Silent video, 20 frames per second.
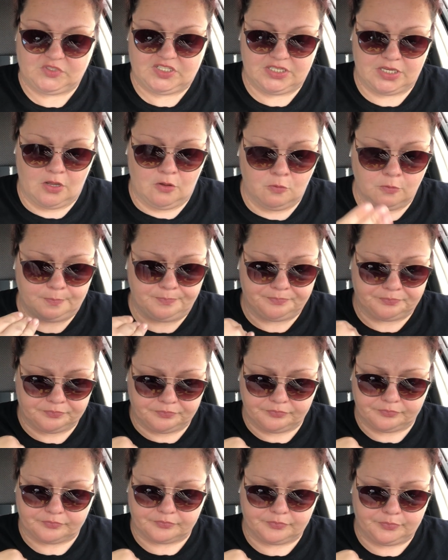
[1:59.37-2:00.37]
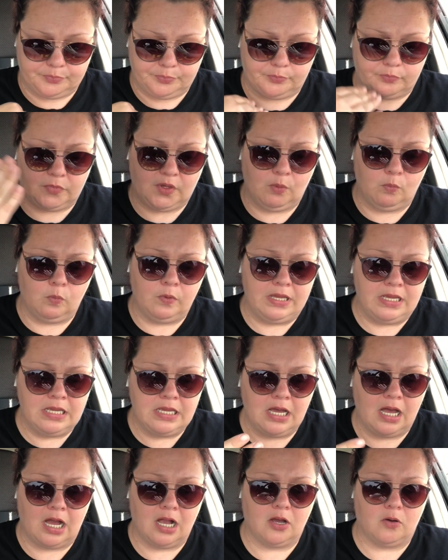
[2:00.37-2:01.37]
So,
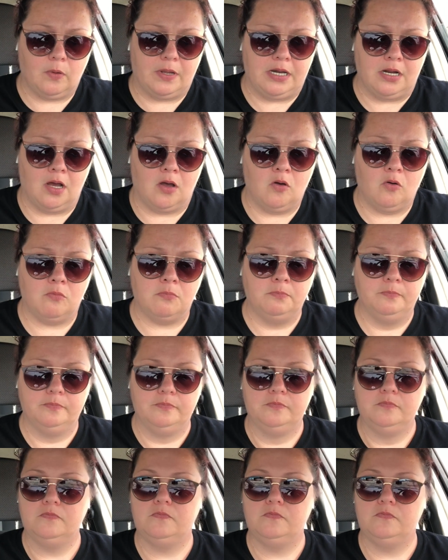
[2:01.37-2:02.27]
we are going home